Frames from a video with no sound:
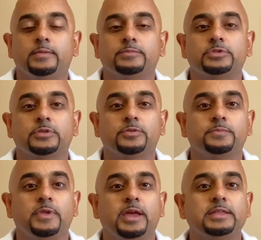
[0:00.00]

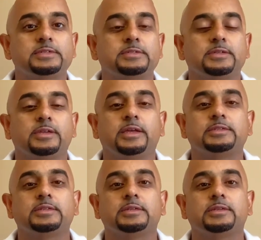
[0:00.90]
So it's
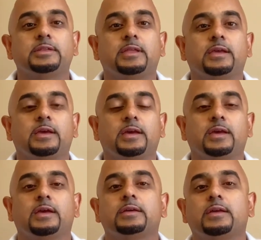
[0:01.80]
an
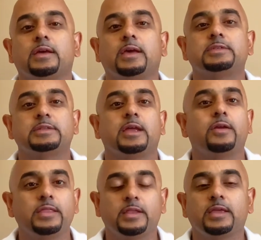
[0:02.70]

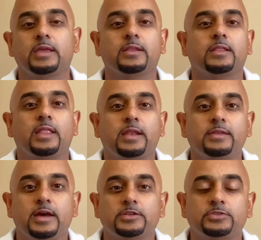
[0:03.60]
area that, again, a lot of
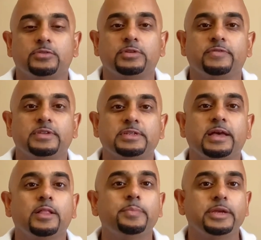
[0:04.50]
docs don't even
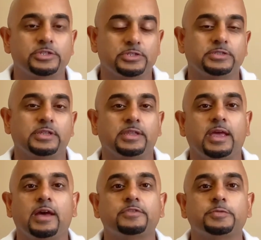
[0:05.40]
tell patients that they
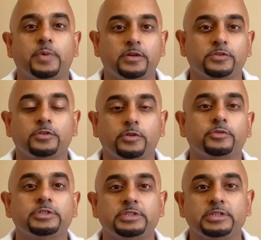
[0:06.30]
have
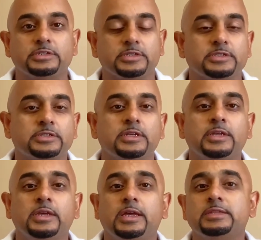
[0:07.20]
spondylolisthesis.
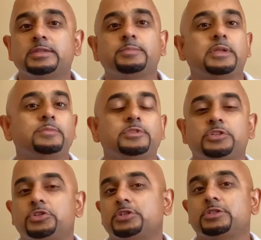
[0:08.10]
And sometimes it's
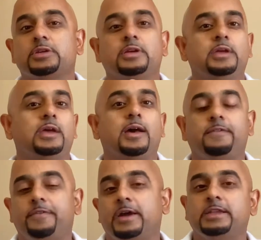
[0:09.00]
just a
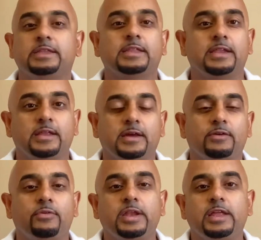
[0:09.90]
finding that a
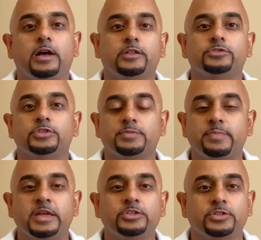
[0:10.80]
radiologist
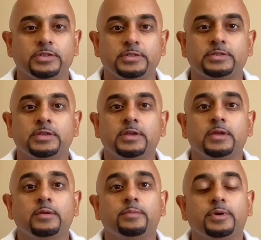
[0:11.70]
mentions,
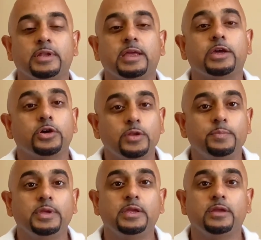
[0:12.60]
but it could
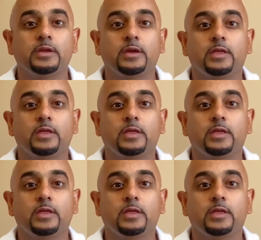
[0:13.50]
be